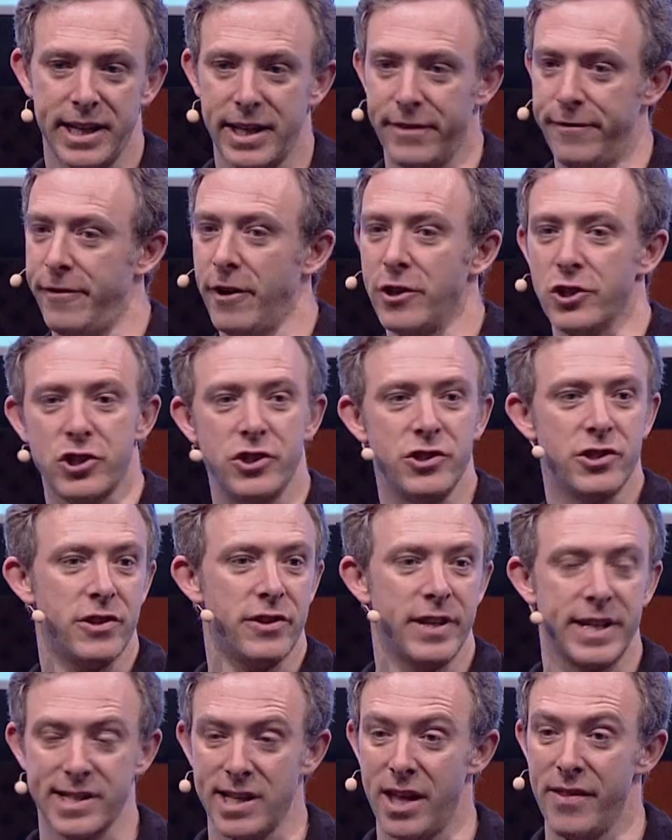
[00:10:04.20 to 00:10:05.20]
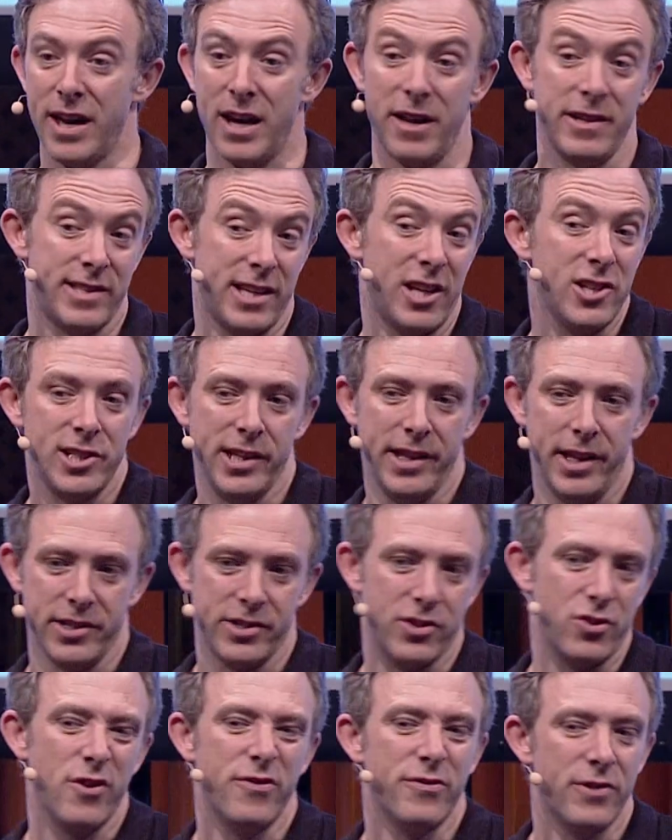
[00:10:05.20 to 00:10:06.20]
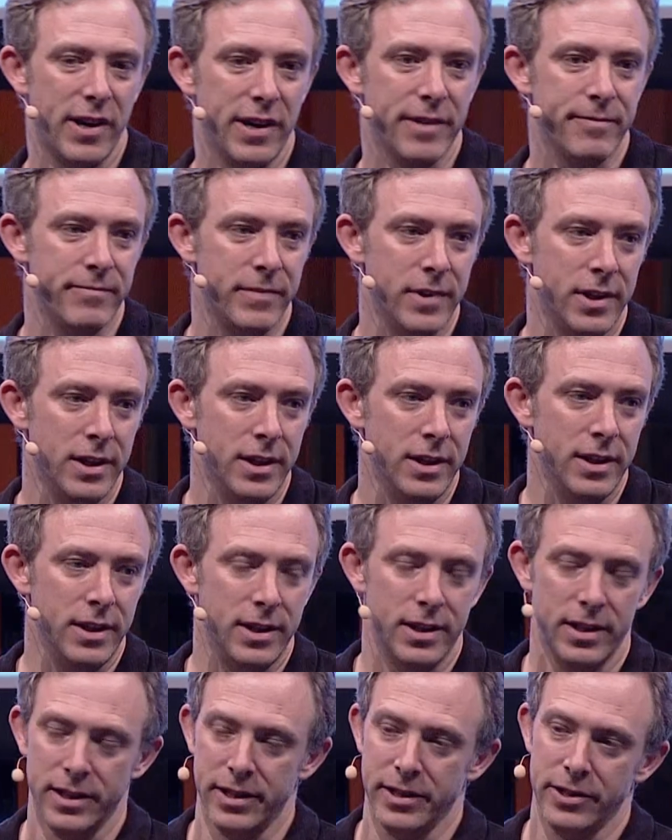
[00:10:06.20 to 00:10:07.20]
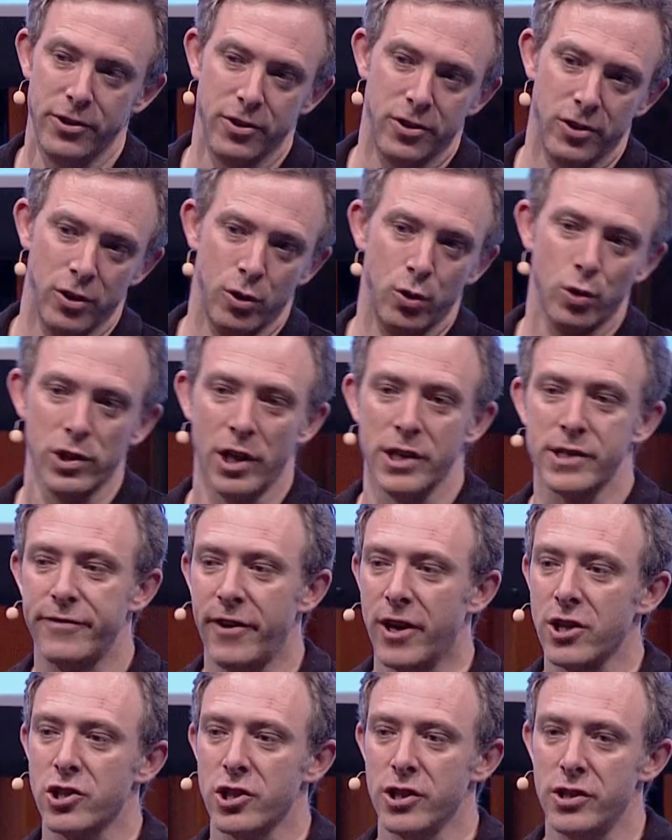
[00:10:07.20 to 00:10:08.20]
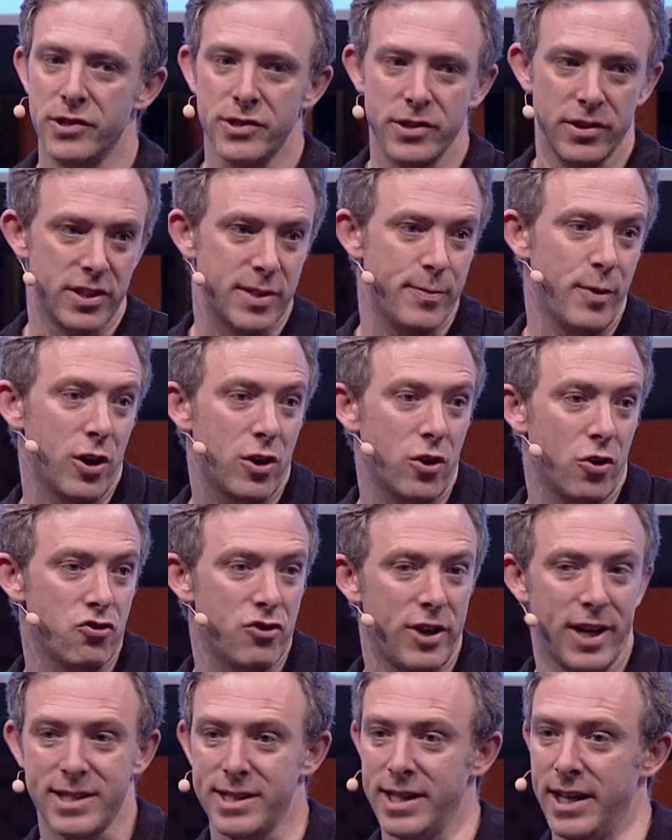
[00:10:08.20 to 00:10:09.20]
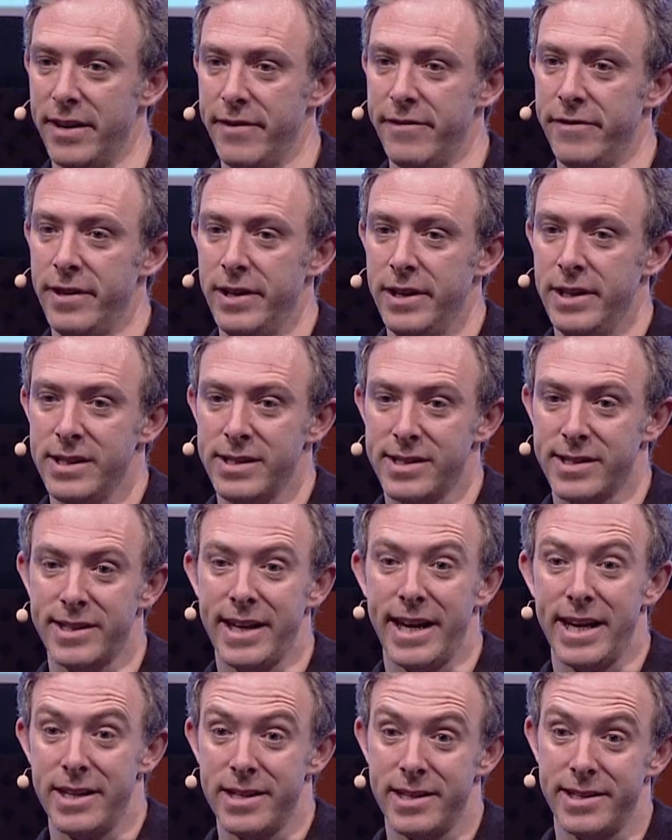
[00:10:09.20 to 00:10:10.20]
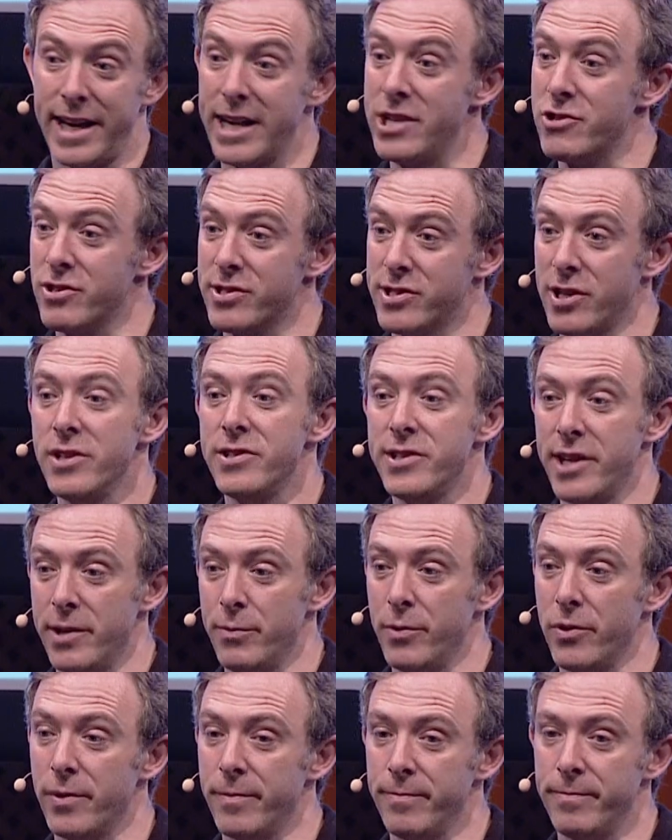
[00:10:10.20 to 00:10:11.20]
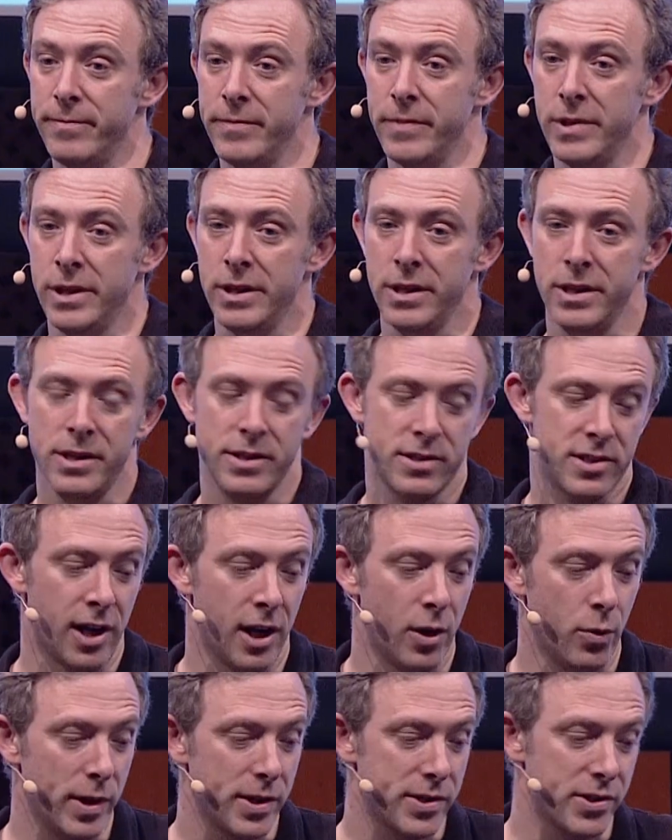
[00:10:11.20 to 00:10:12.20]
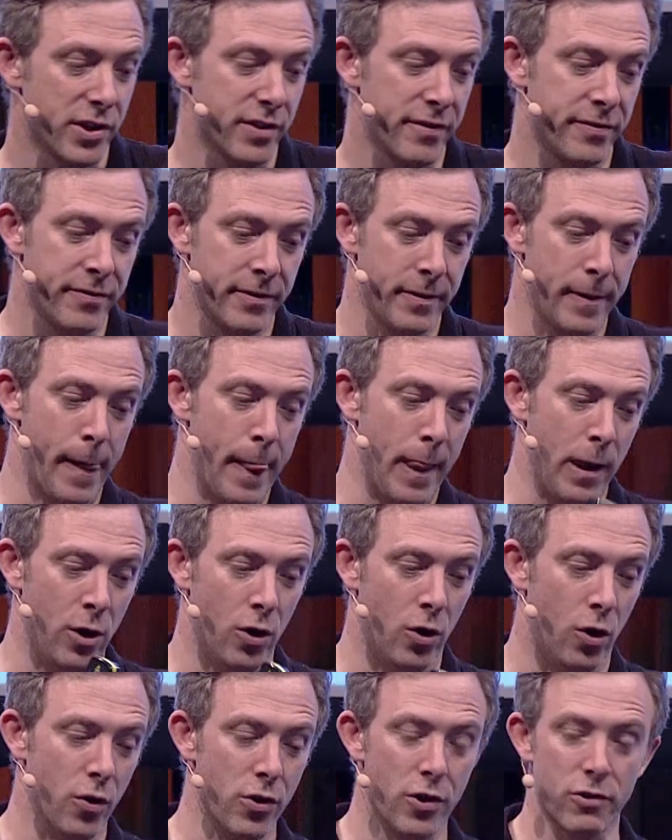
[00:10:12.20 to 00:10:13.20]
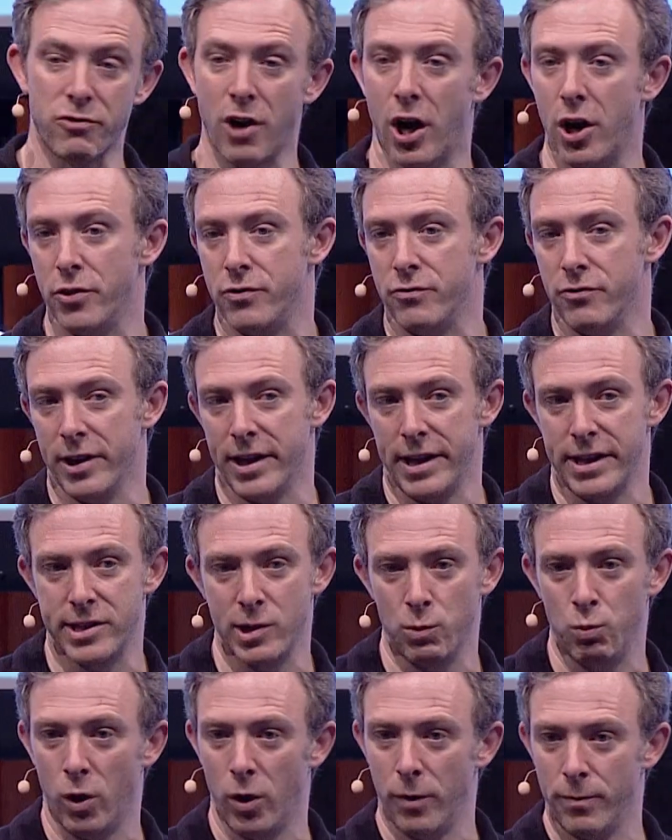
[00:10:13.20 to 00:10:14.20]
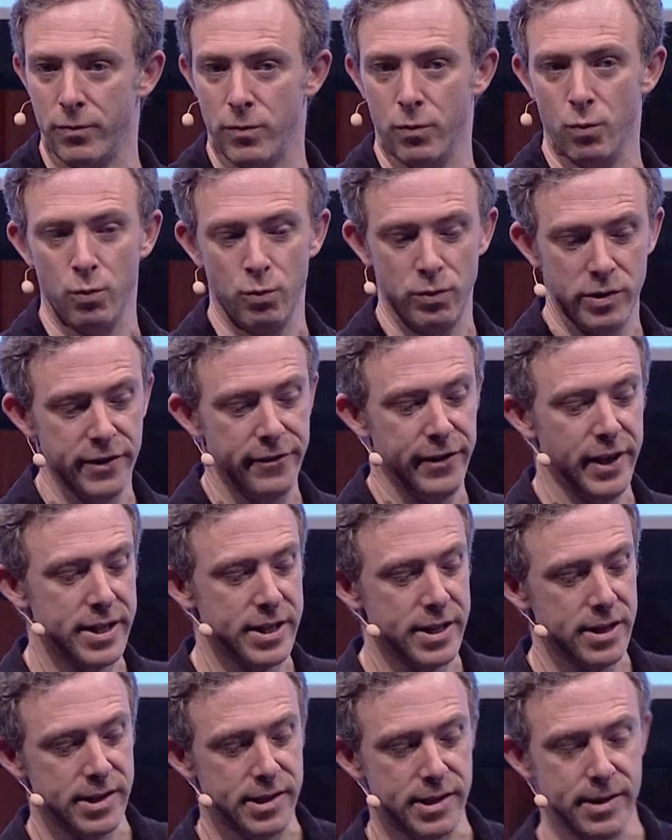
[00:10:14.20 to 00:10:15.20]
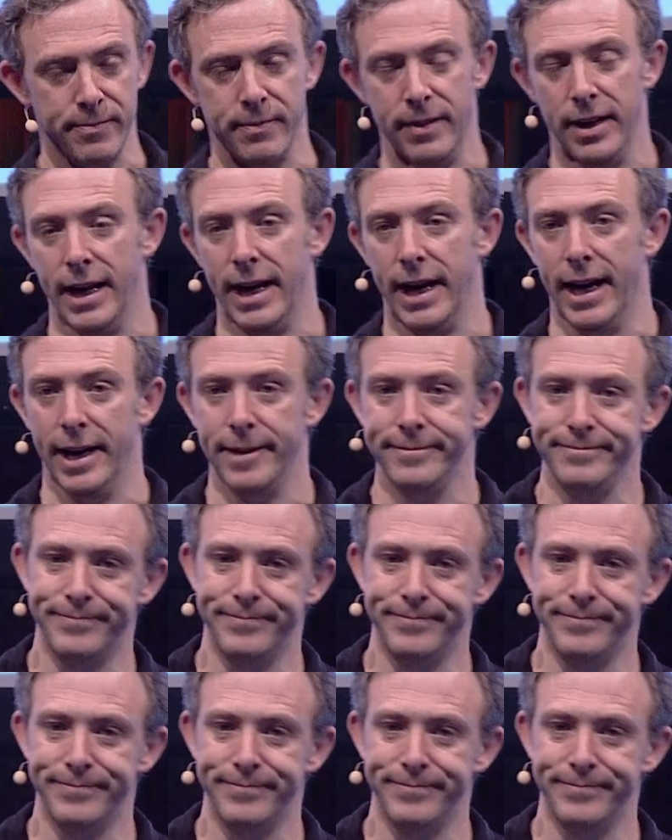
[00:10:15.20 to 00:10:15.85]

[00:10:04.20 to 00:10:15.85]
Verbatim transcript: have functions and things like that. Essentially, they're software. And you can call those functions, and the smart contracts have state data associated with them. So we're sort of on the road, really, to what Dfinity's uh,